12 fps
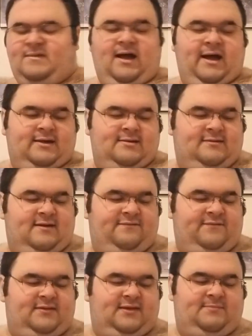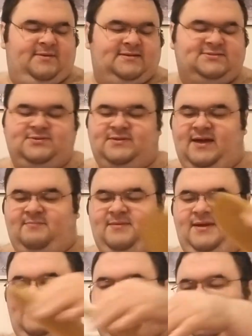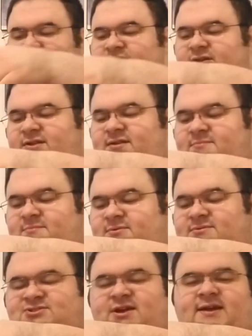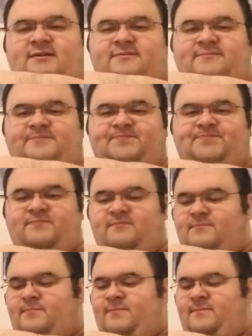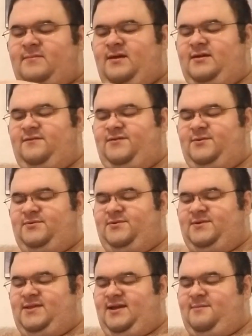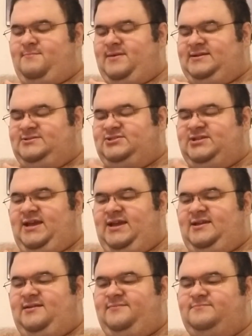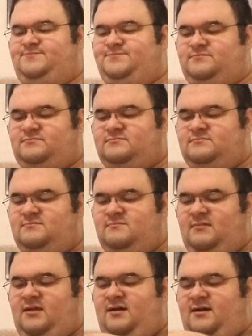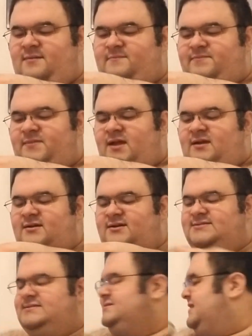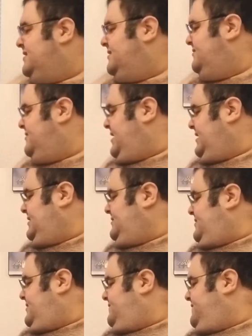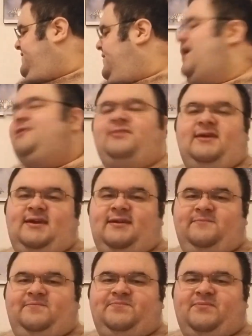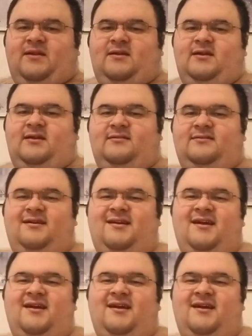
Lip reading: I could definitely picture that being like good in a milkshake, like if you were doing like a mint shake, because it's kind of light and frothy, and